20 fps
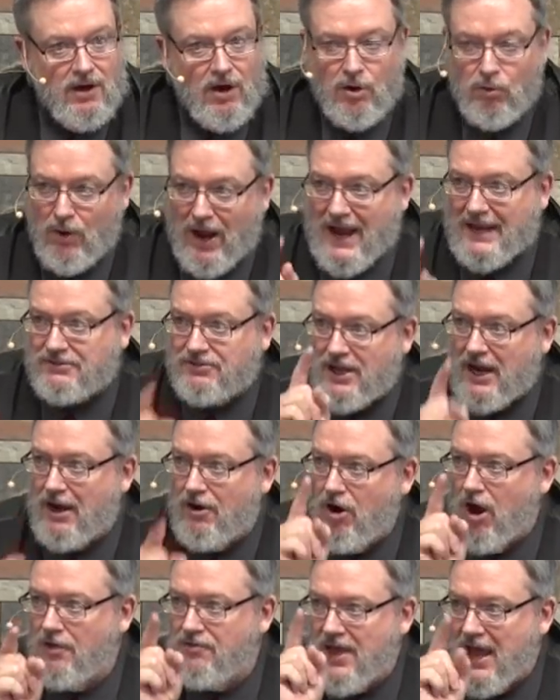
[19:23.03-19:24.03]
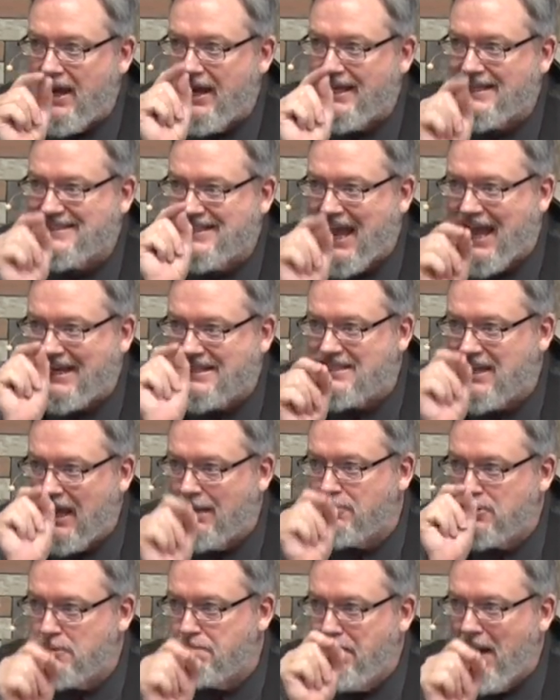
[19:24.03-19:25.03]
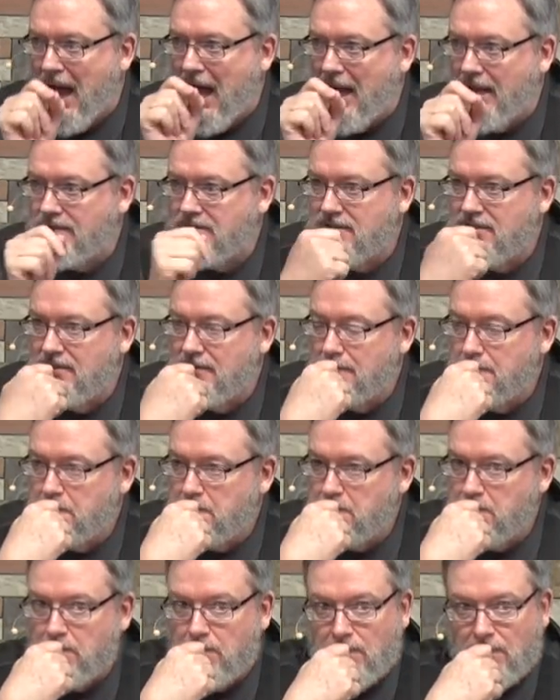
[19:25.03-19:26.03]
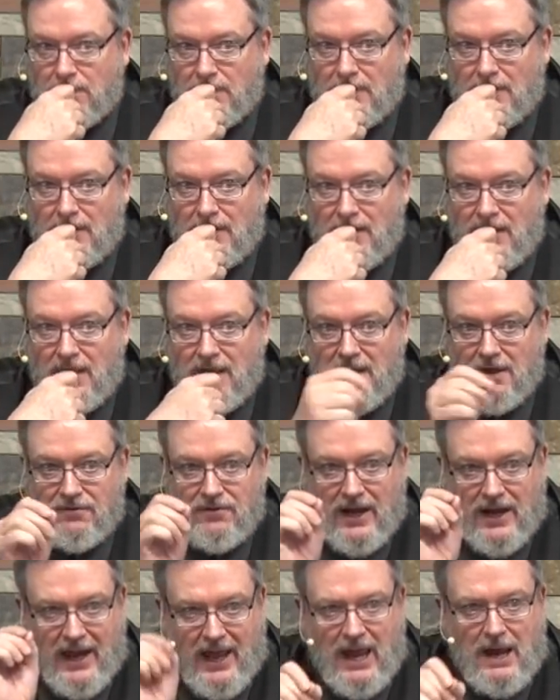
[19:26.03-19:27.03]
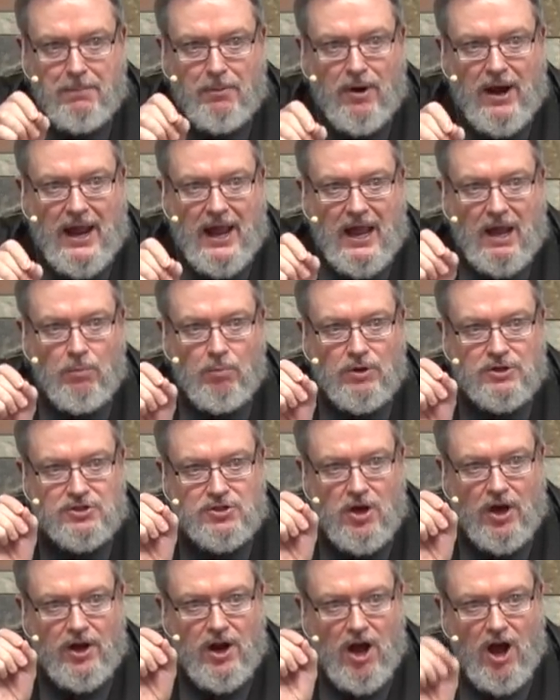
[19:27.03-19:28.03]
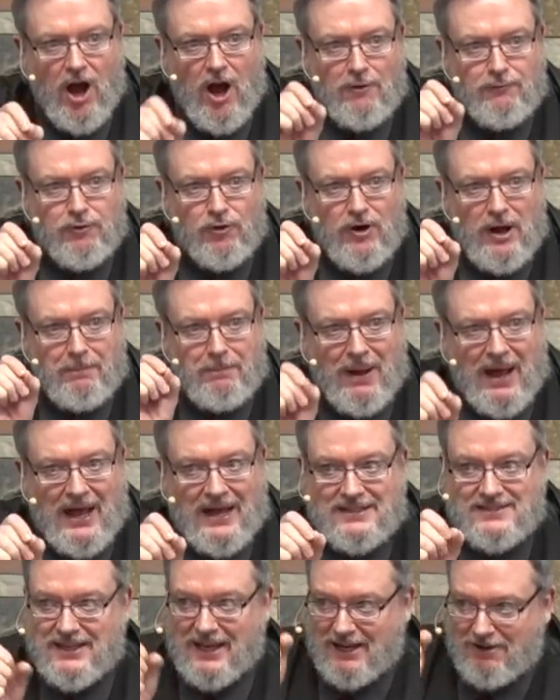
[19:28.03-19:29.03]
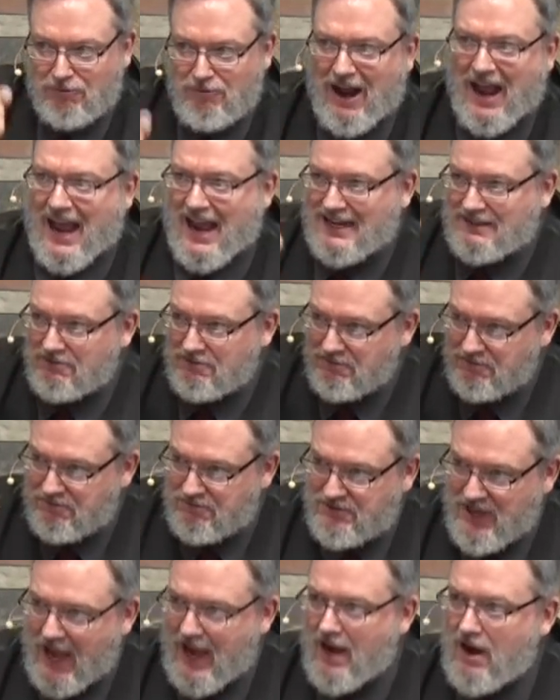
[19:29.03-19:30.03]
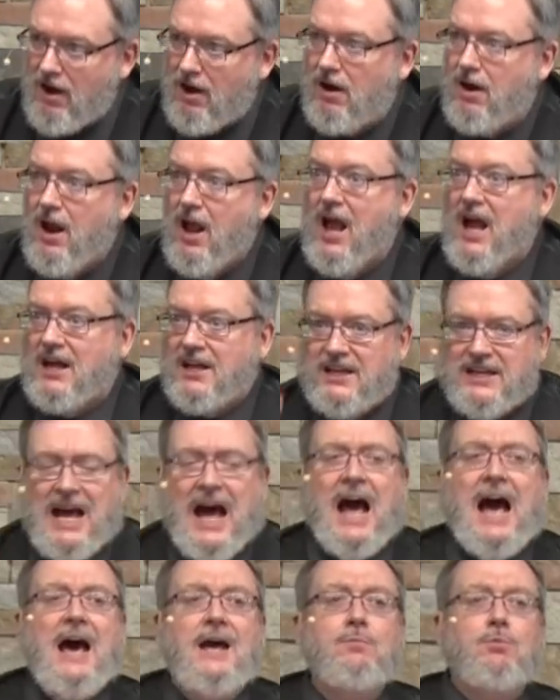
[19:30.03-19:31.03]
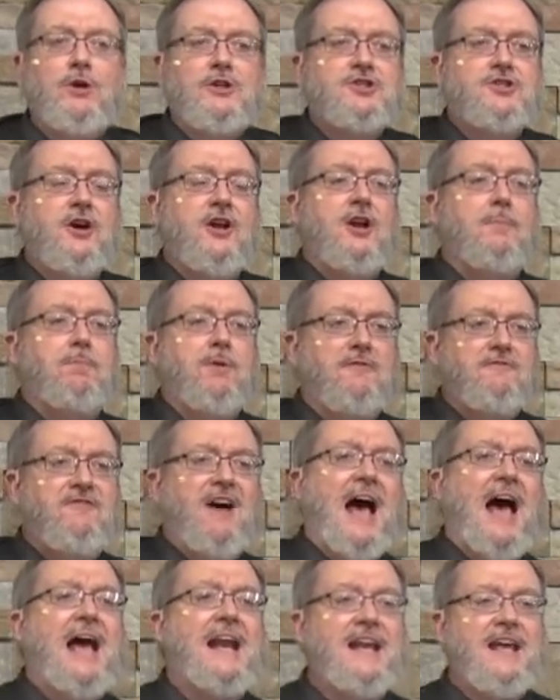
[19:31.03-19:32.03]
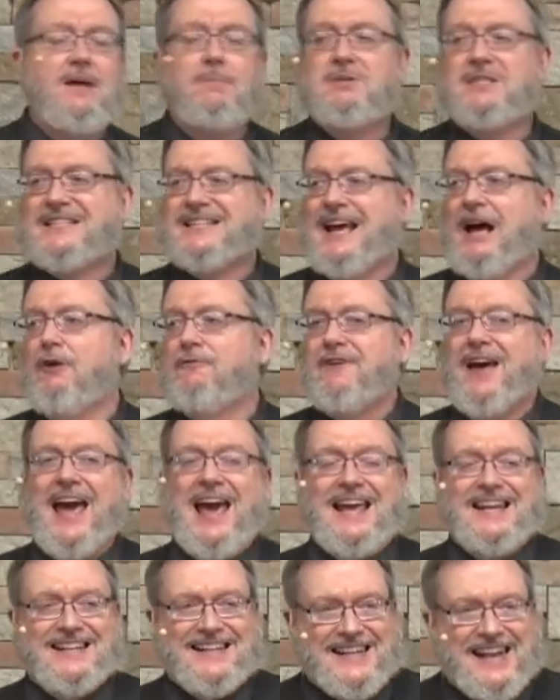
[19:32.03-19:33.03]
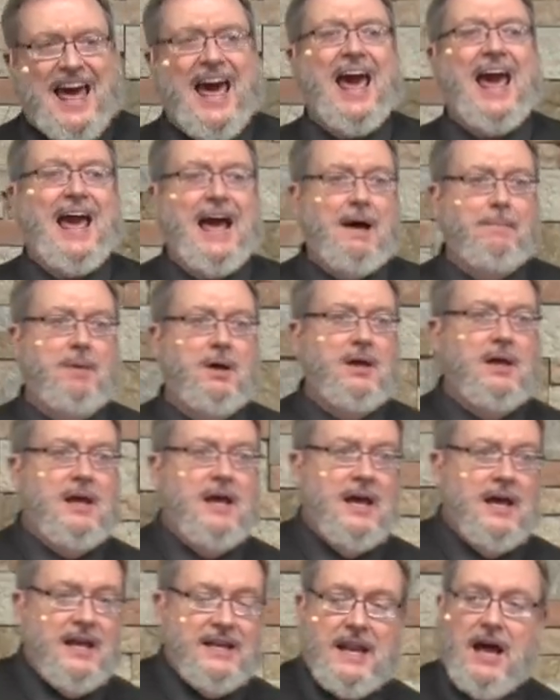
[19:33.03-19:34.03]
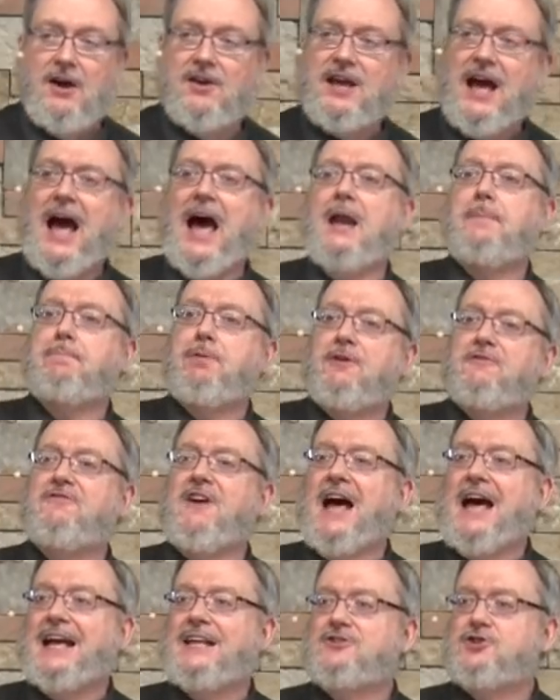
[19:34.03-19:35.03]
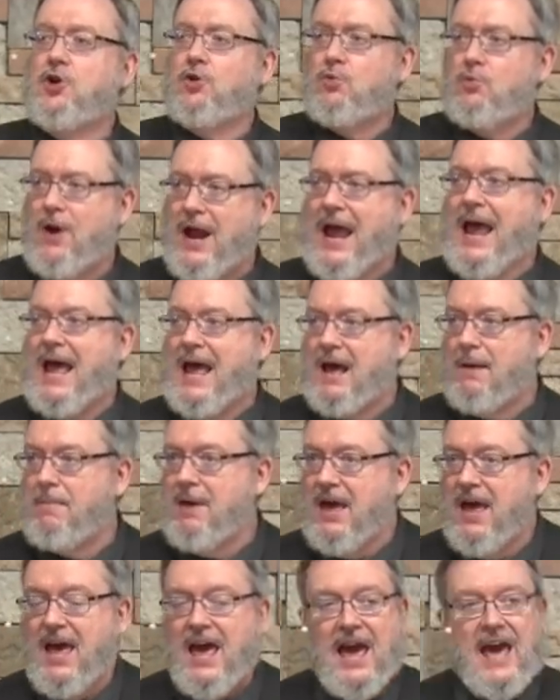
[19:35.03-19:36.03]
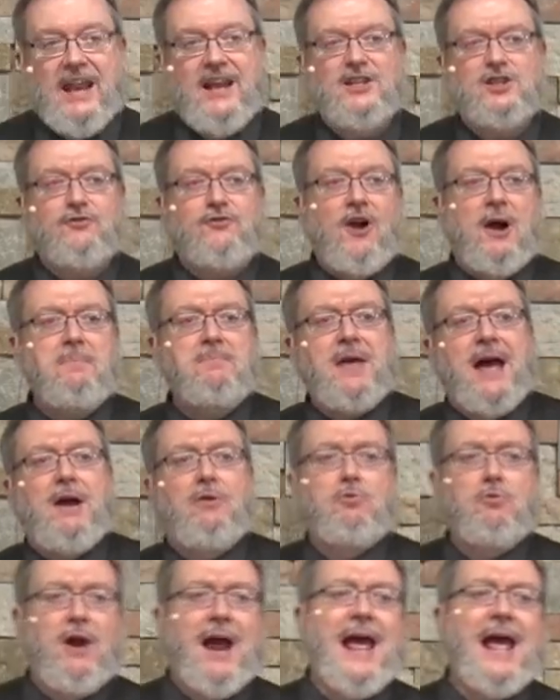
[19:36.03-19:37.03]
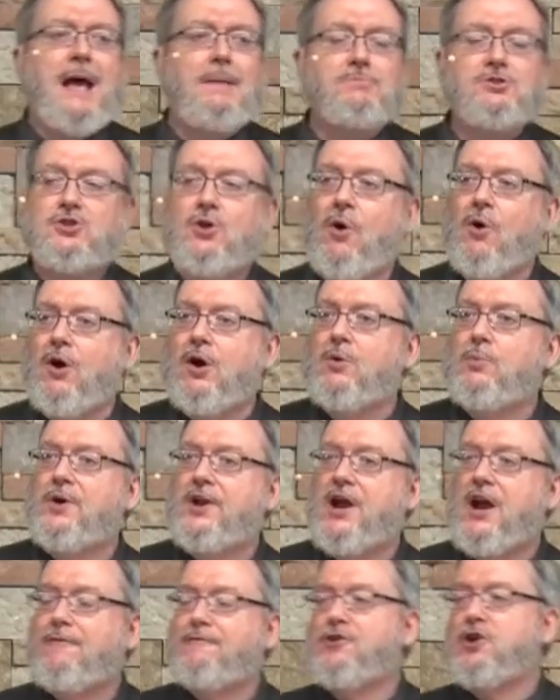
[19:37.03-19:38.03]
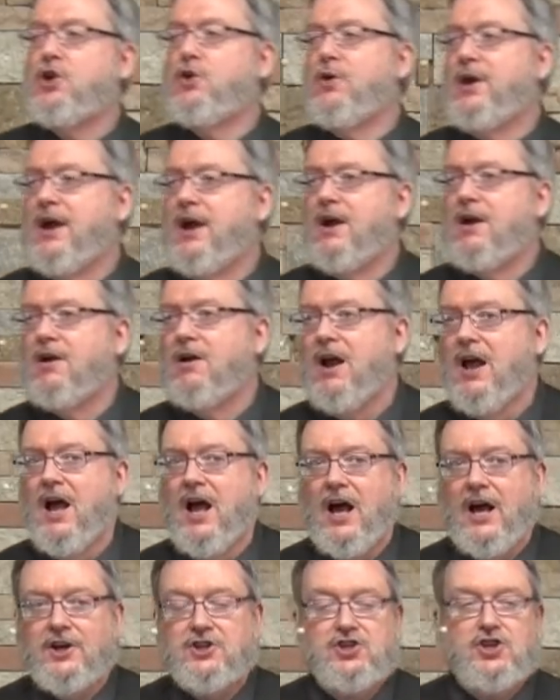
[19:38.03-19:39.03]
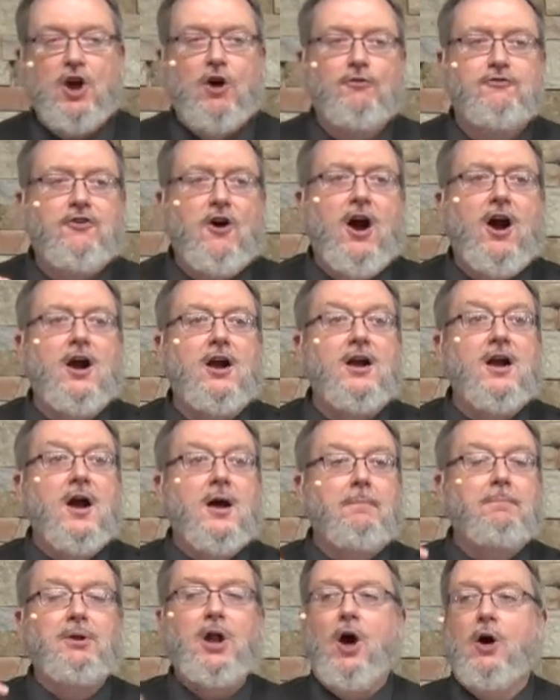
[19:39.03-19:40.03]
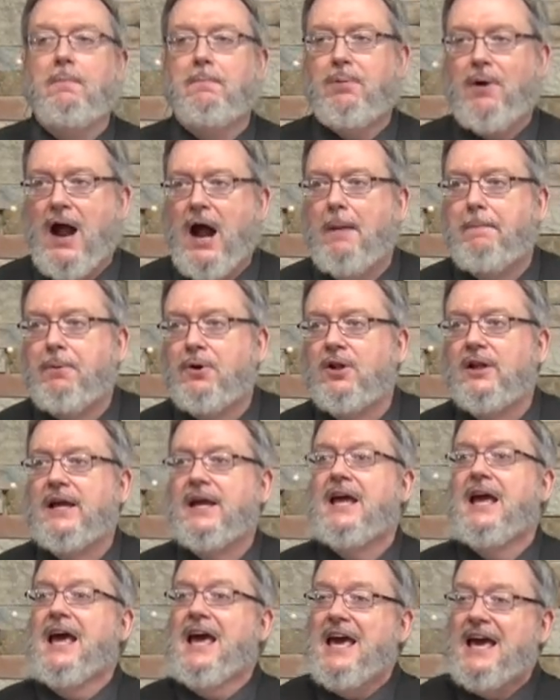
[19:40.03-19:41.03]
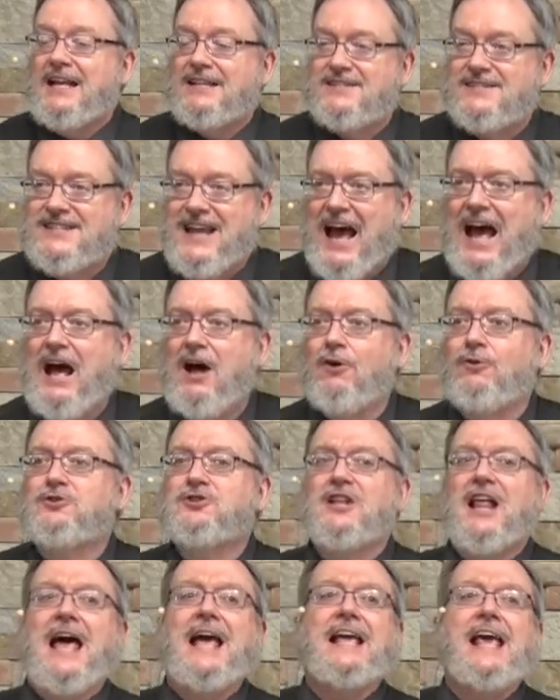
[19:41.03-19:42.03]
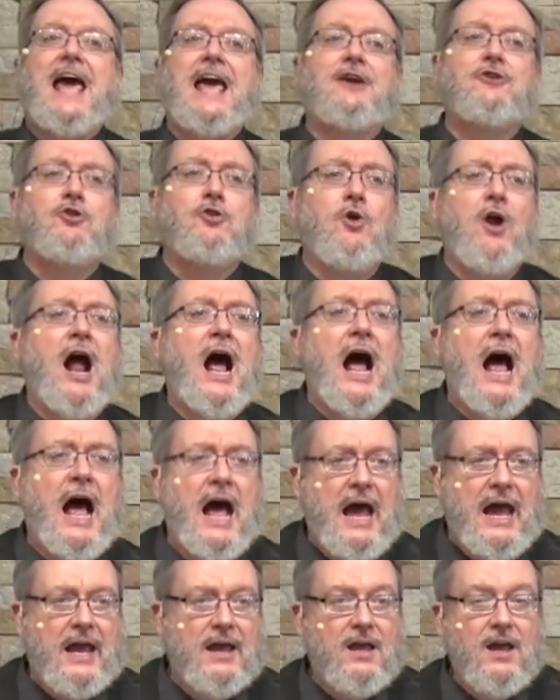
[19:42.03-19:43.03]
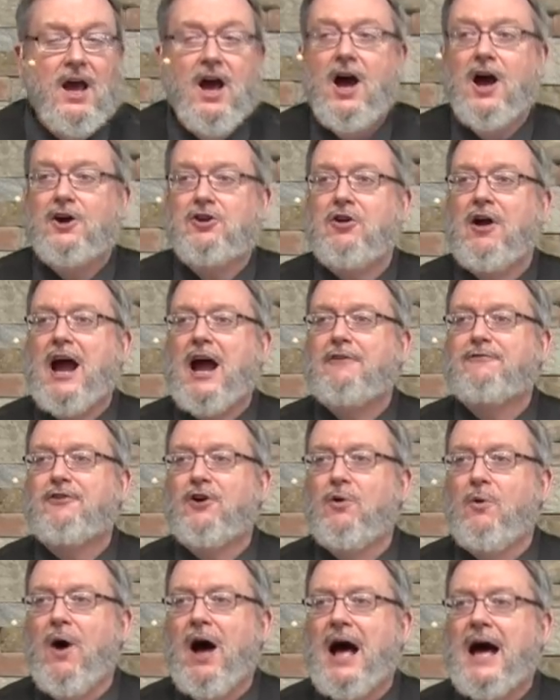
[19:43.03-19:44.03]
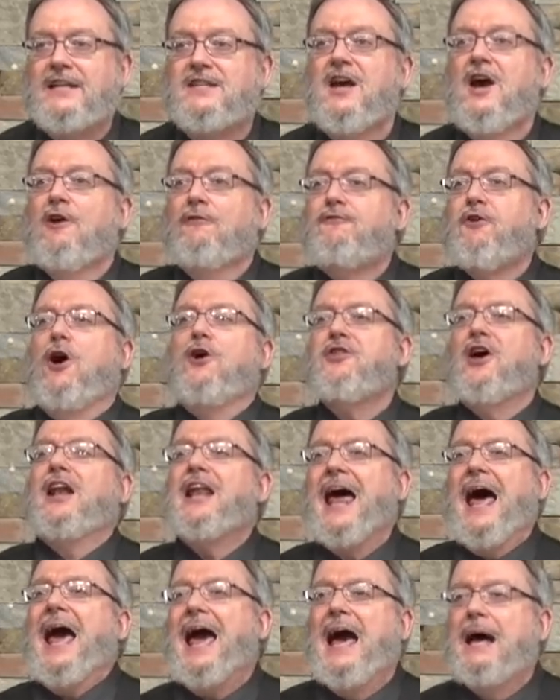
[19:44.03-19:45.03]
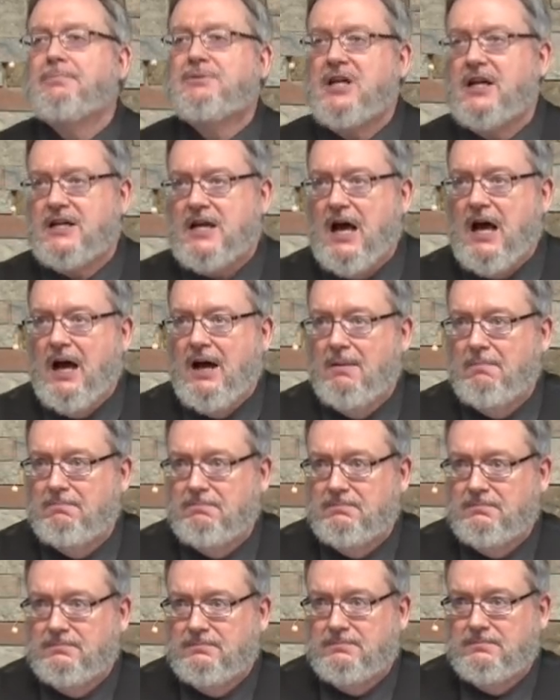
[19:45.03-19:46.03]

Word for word: Right there on that exact same spot that Abraham was going to offer up Isaac, right there, God was going to provide himself a lamb. Now, God provides a ram, and it's from that ram's horn, whenever you hear a shofar blown properly, it sounds like a cry. A cry for what? For the lamb to come.